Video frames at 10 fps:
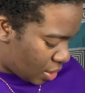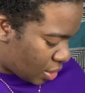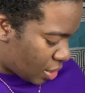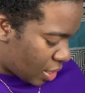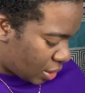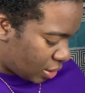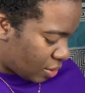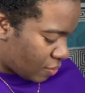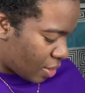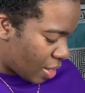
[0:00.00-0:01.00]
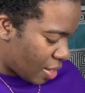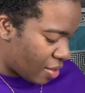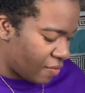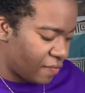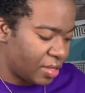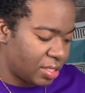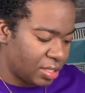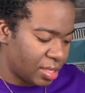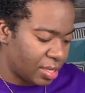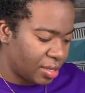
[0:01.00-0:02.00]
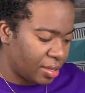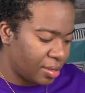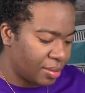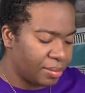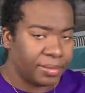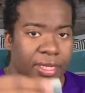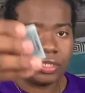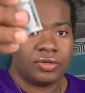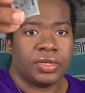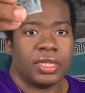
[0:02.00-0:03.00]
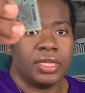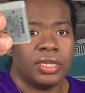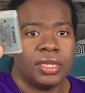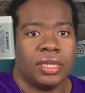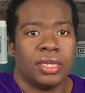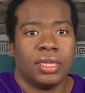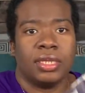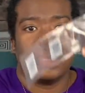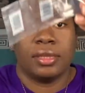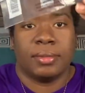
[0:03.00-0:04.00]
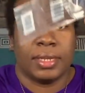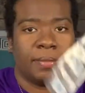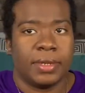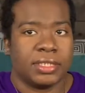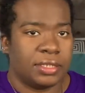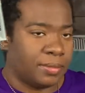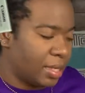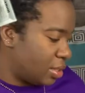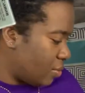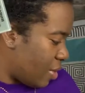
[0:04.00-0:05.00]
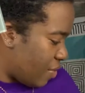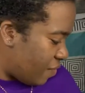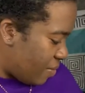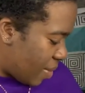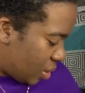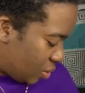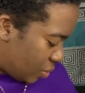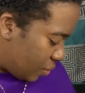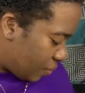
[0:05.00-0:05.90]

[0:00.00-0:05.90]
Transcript: The next thing we have is the battery. Came in a plastic bag, so we have the battery.